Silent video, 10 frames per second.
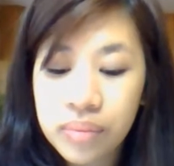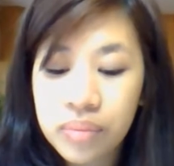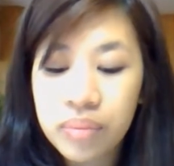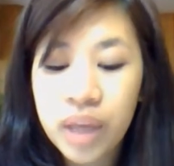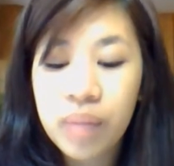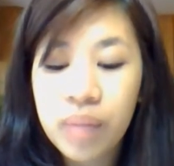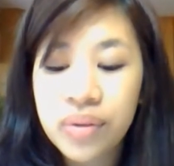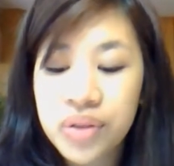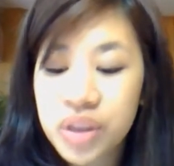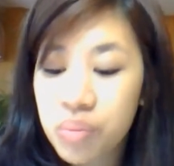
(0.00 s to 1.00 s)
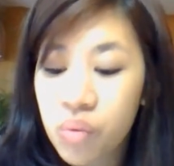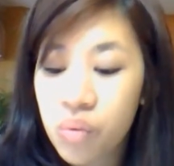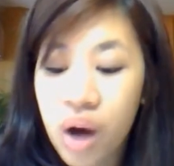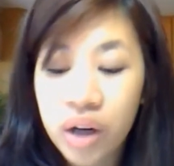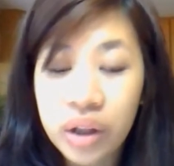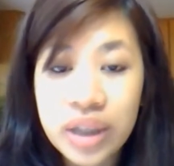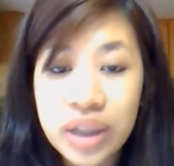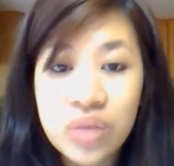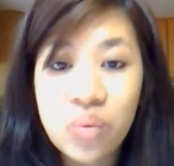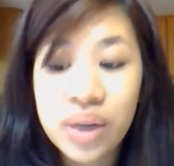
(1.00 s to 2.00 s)
be able to sip water at
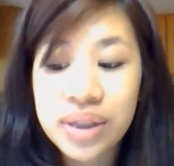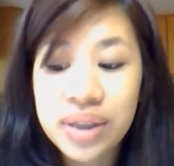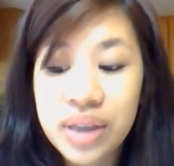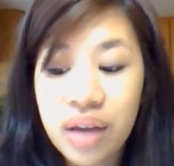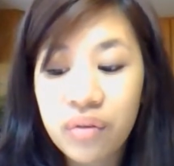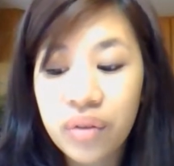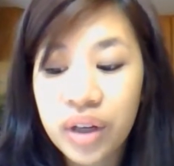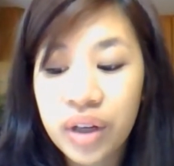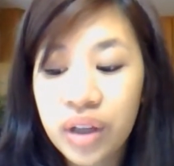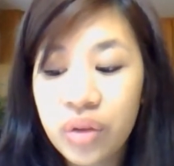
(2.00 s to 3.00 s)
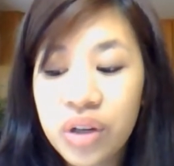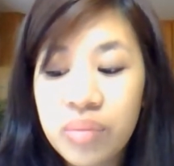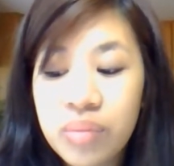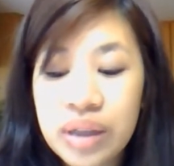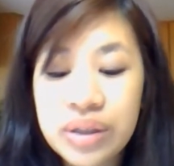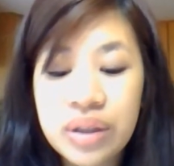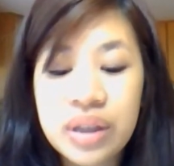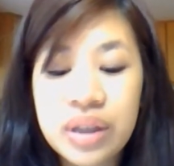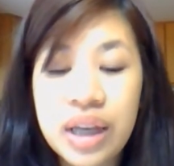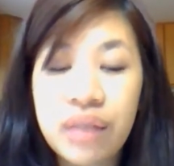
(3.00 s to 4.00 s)
least once every 30 minutes on the
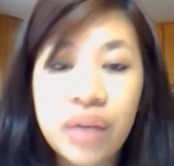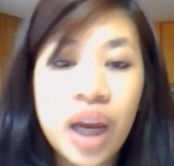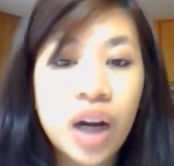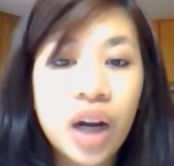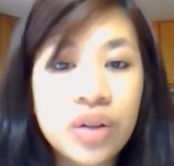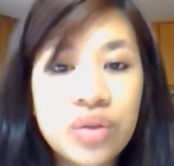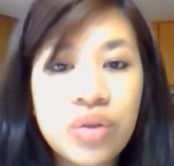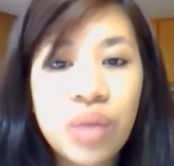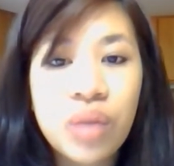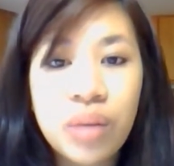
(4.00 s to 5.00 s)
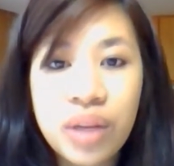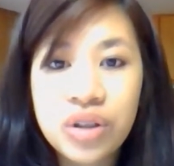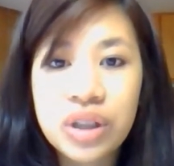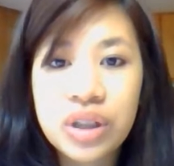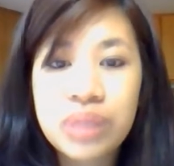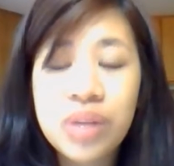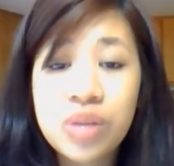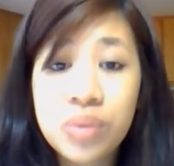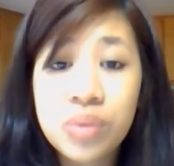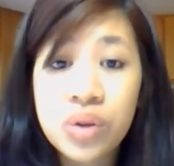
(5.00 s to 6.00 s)
day of care. So you want to make sure it's
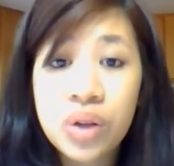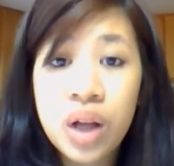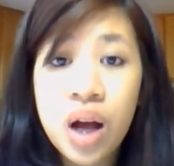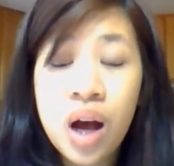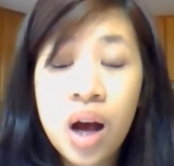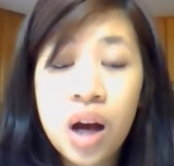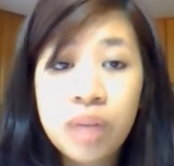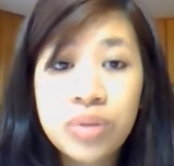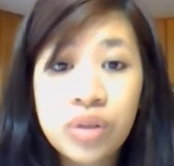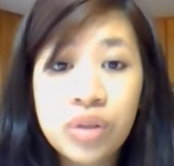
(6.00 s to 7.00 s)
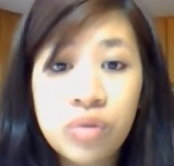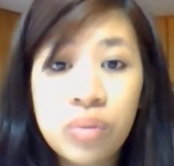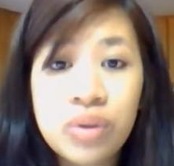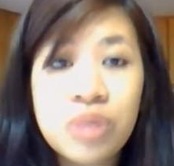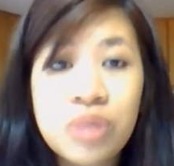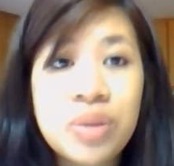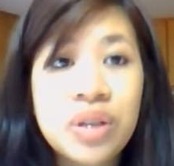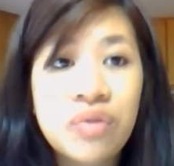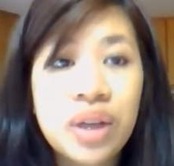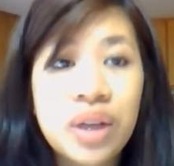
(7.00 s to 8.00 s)
measurable, observable,
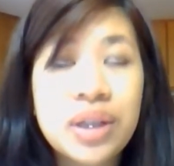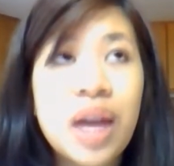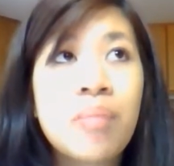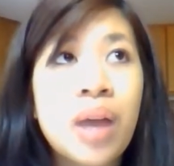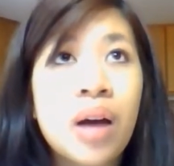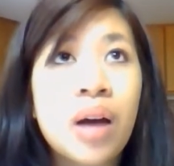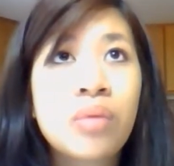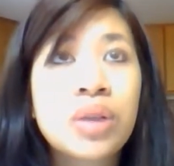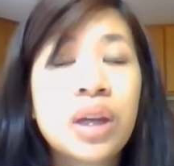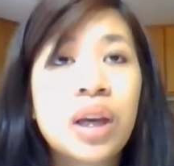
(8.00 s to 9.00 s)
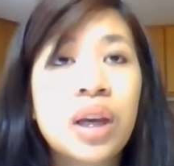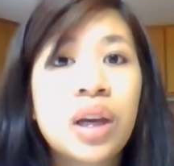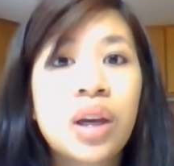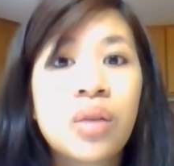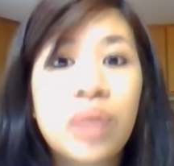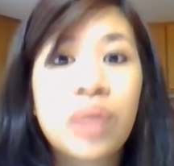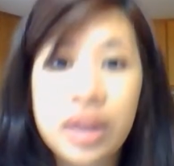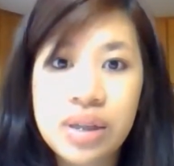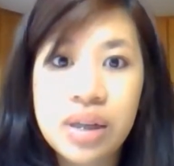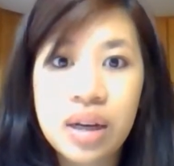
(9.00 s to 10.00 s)
specific, time-bound, and
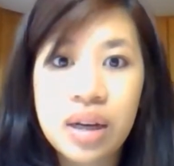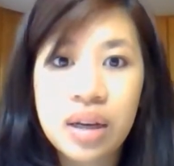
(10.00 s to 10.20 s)
realistic.